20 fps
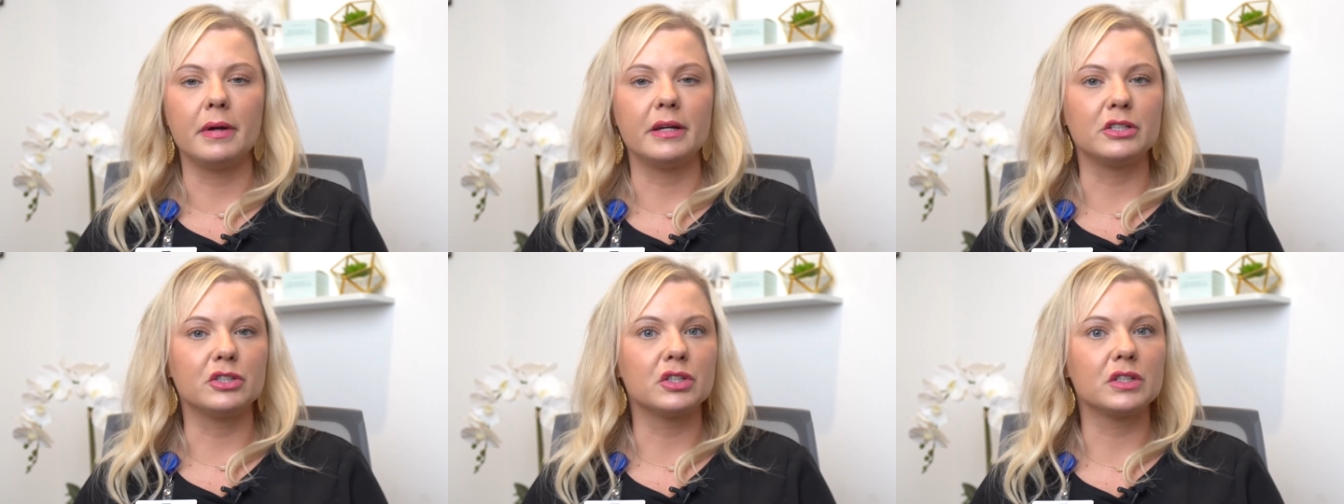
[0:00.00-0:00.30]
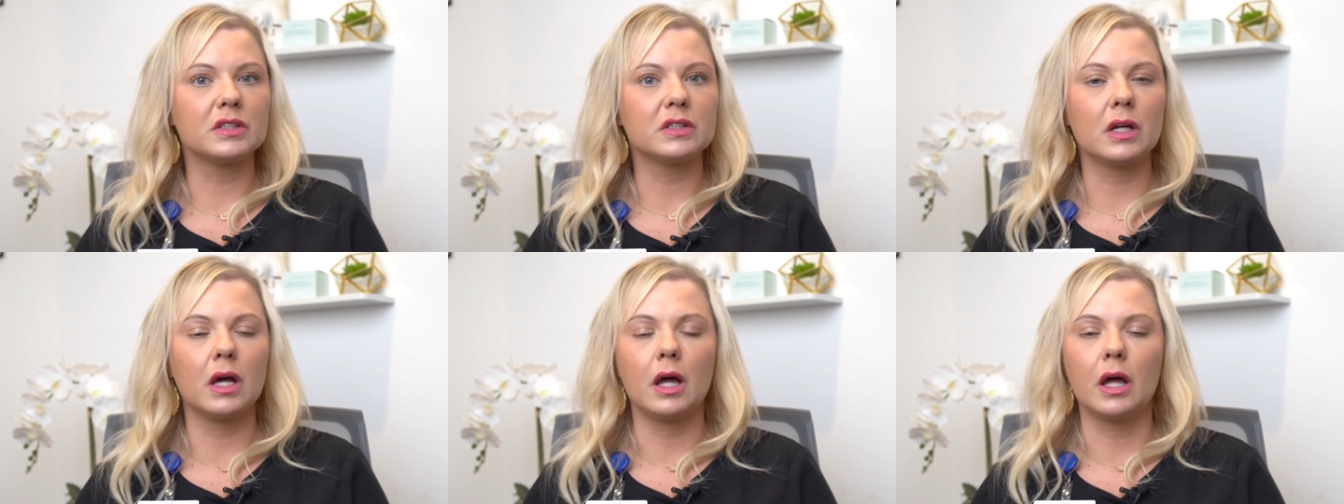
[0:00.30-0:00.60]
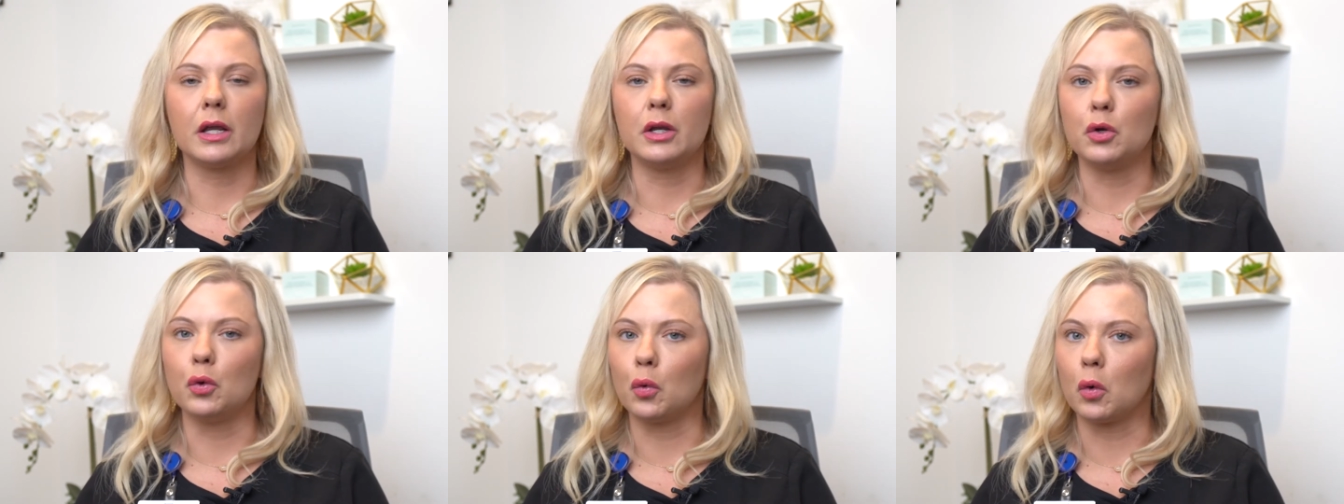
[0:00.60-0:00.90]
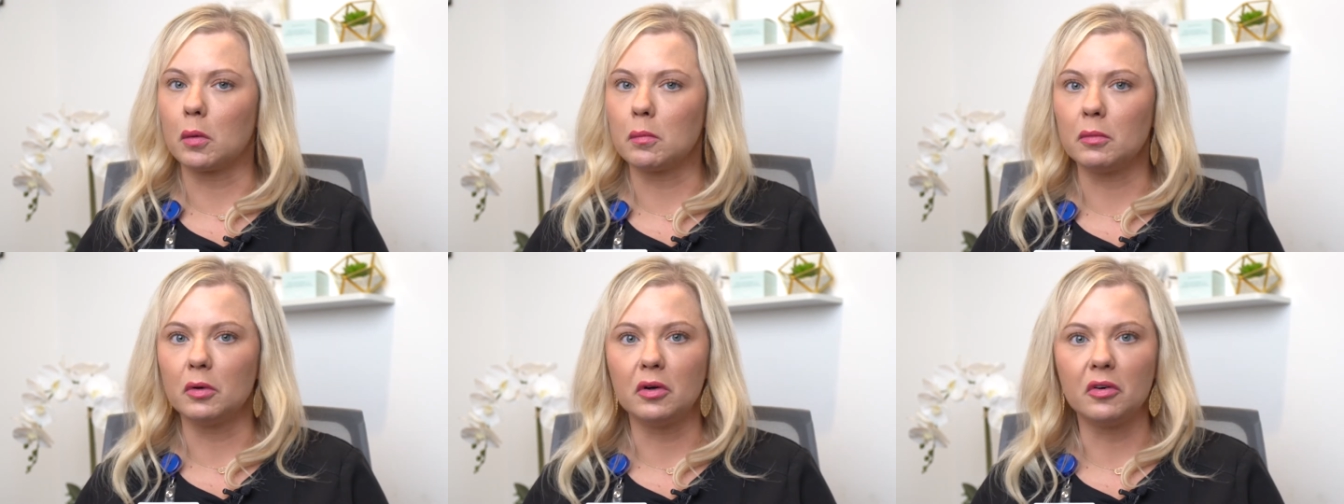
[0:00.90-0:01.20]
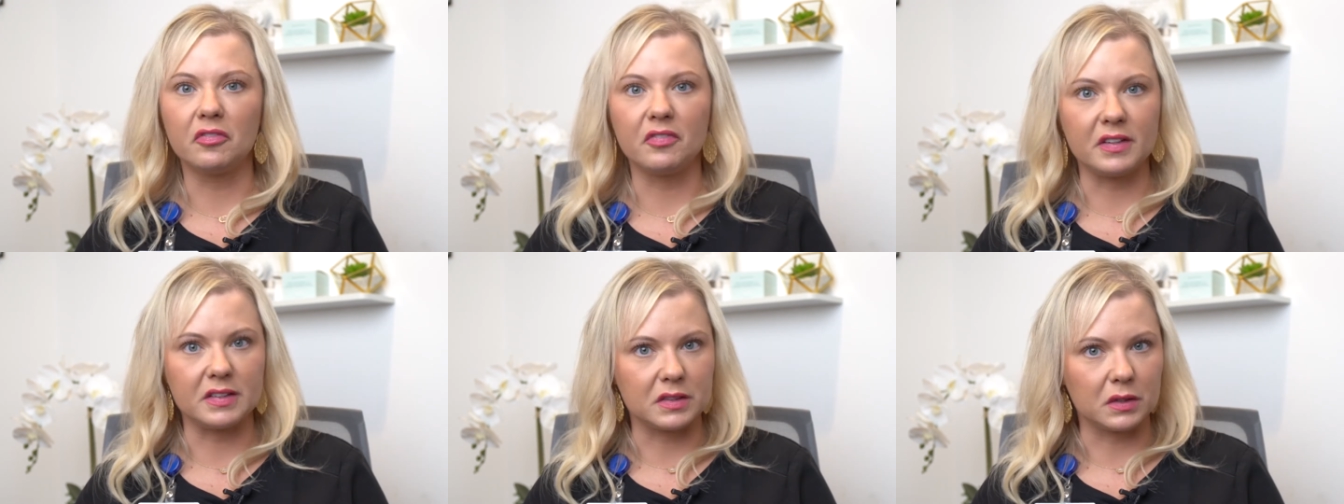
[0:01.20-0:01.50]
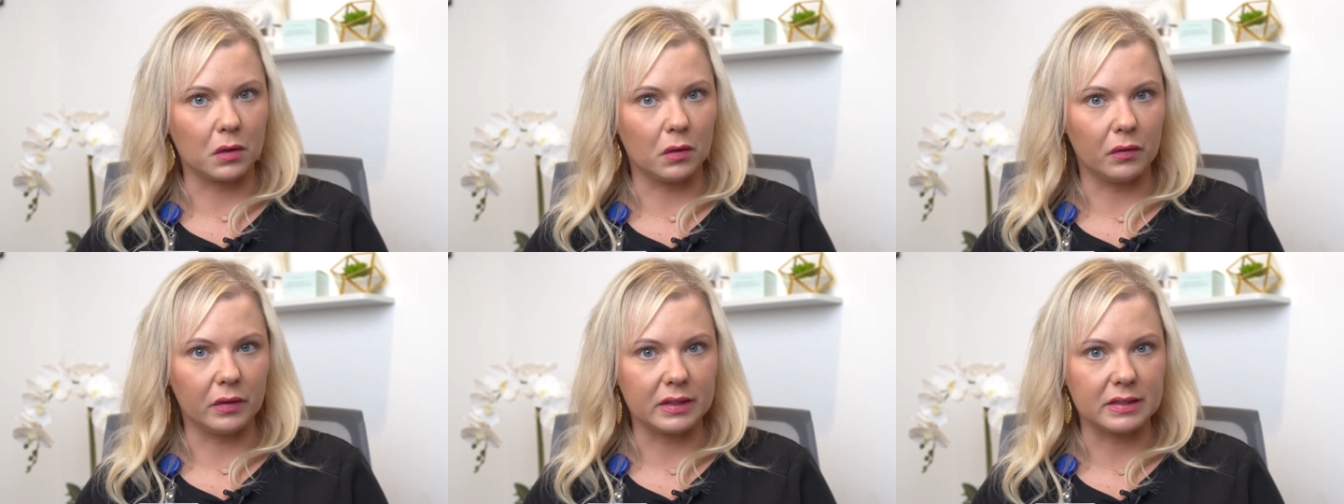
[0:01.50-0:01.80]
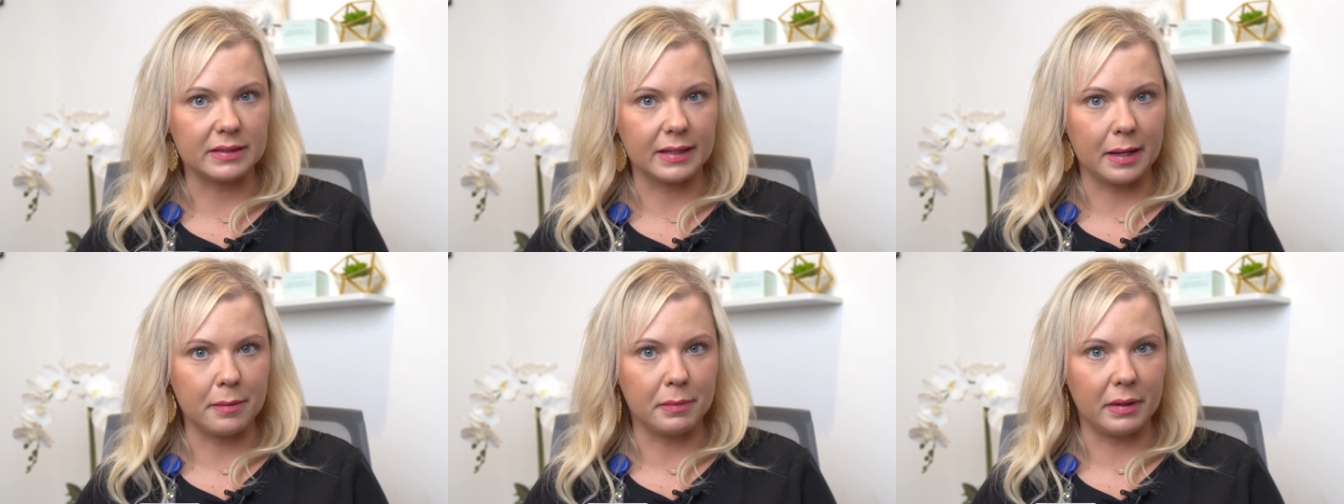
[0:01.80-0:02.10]
and just a normal physical
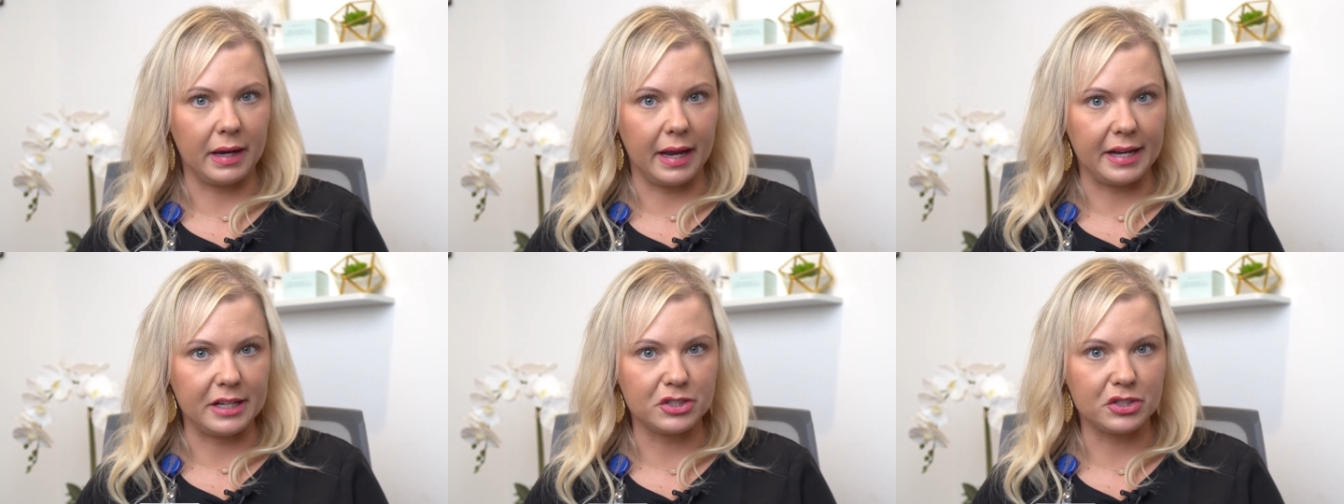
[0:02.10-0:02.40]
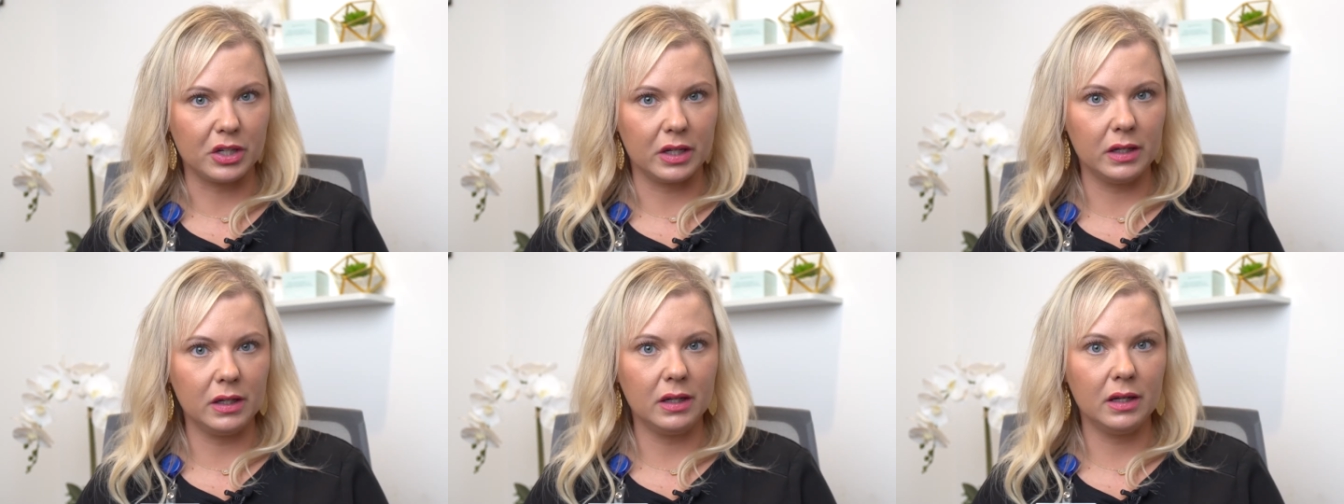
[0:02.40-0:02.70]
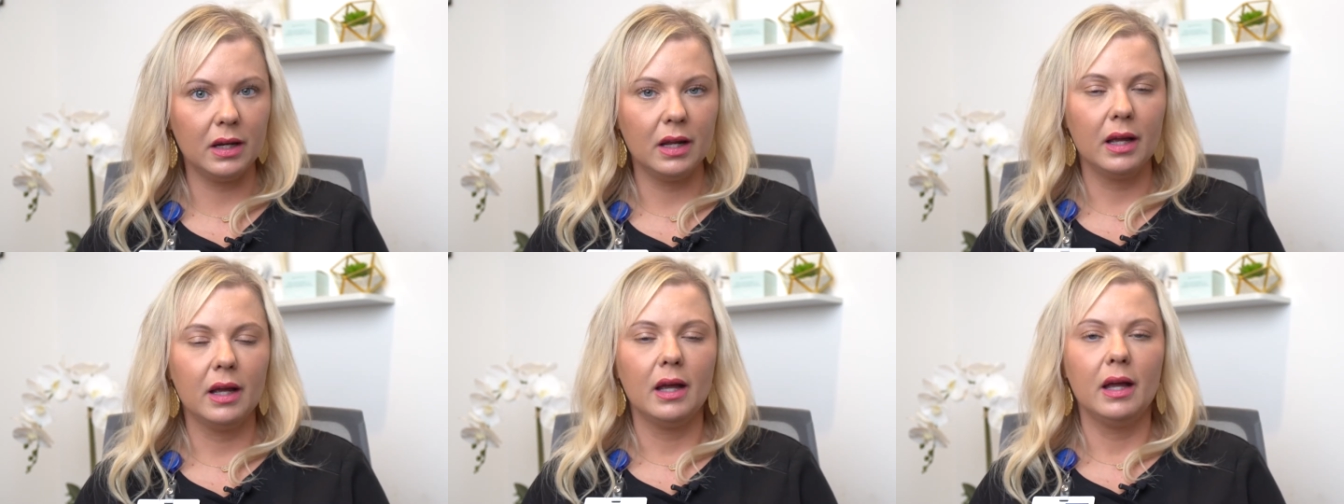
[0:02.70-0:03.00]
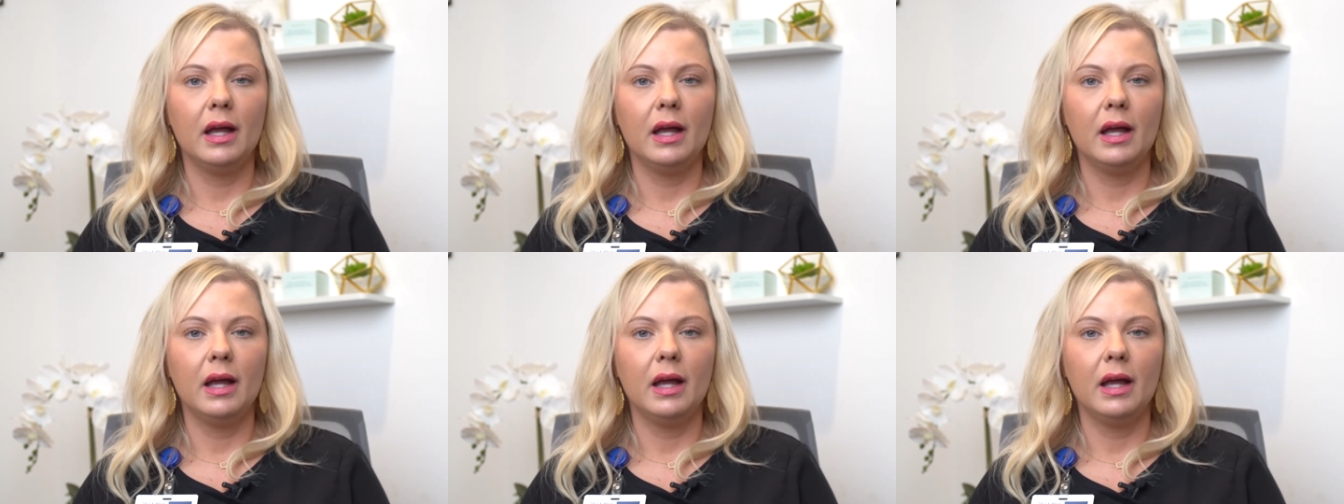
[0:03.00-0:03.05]
examination.